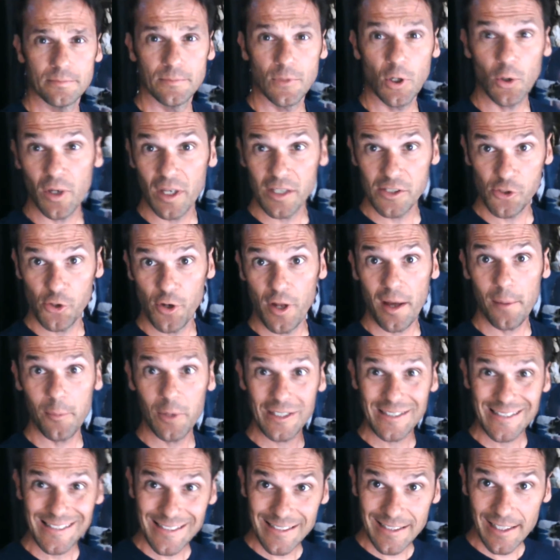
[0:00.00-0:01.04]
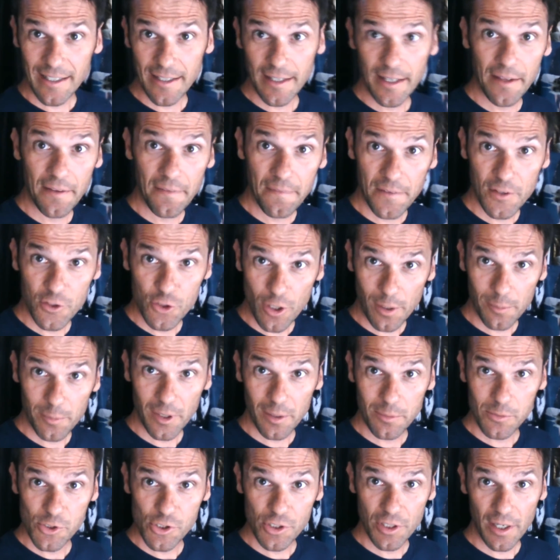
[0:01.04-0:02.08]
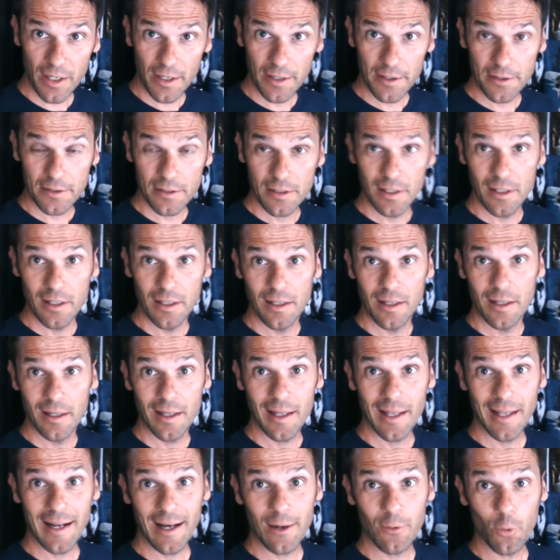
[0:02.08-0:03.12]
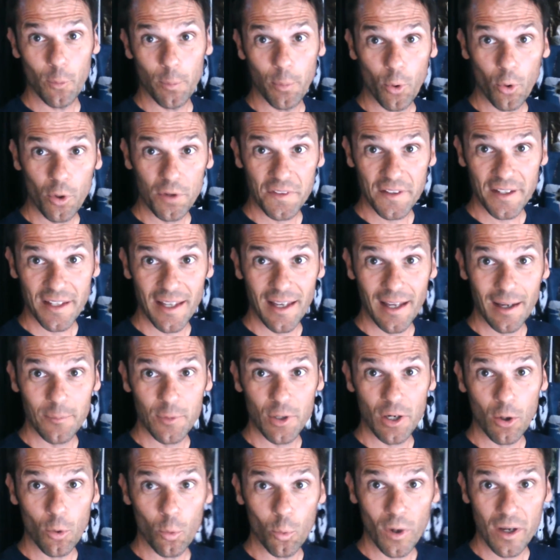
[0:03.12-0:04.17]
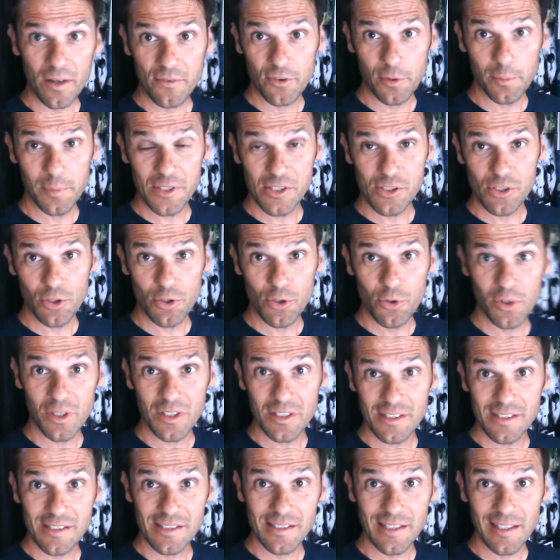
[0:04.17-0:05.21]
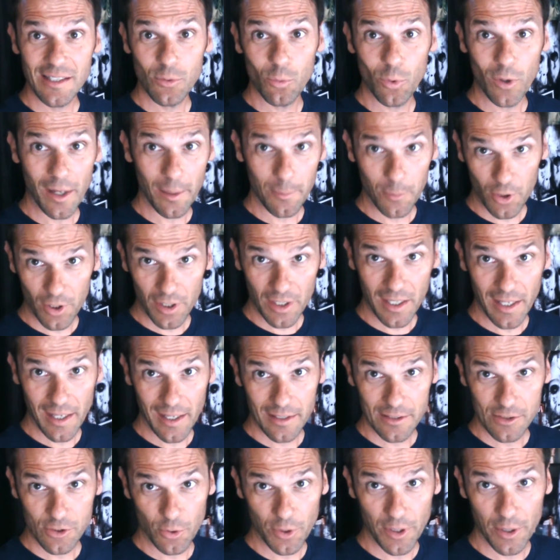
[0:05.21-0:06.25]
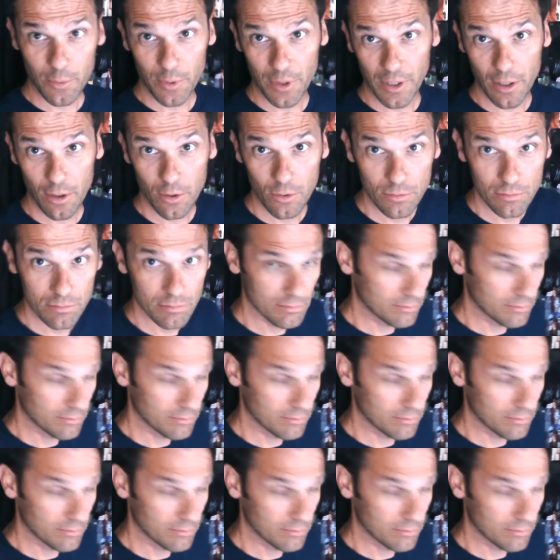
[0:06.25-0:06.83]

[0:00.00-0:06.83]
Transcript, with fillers: Okay, so now I'm gonna sit in the drum dum's chair and I will point the camera away from me so you can see what I'm looking at. So here we go.